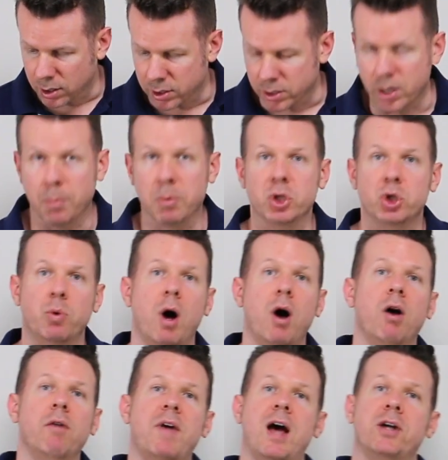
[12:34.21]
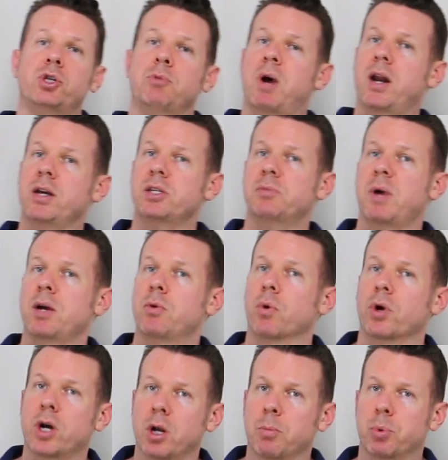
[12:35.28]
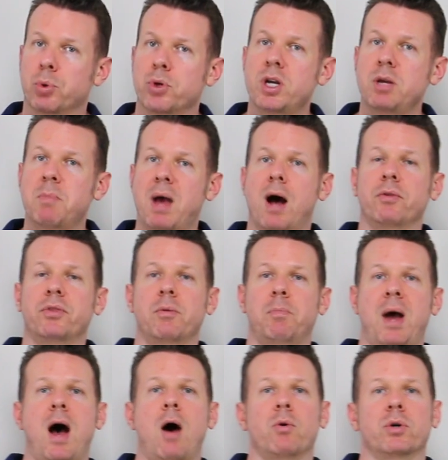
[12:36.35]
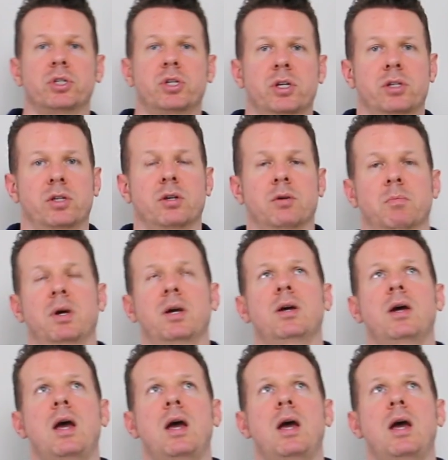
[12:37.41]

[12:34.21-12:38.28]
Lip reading: Number 12, as you might expect, we're going to pre-mount the power system.